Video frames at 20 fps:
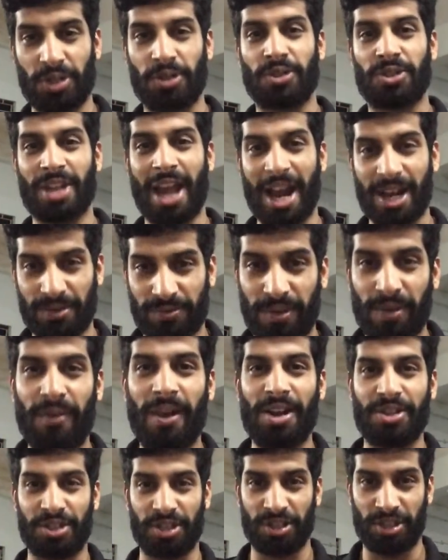So thanks for
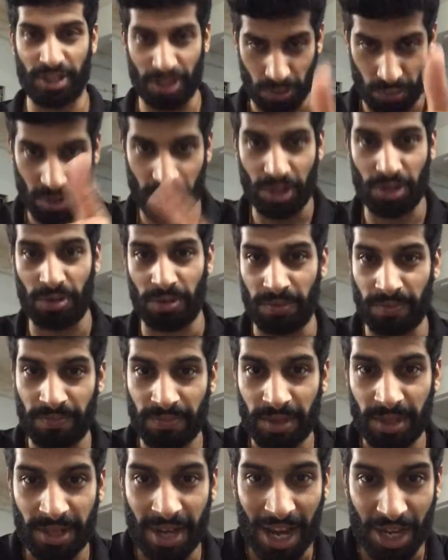watching this video.
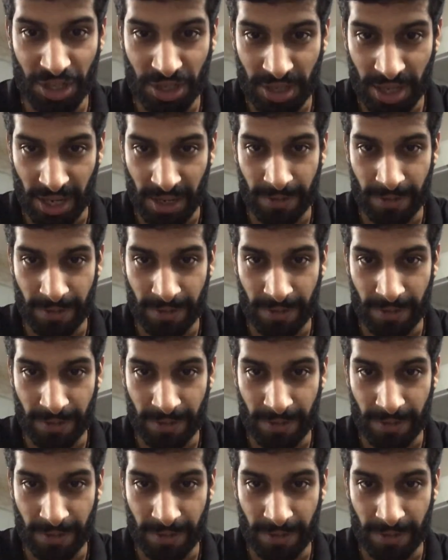Nice day.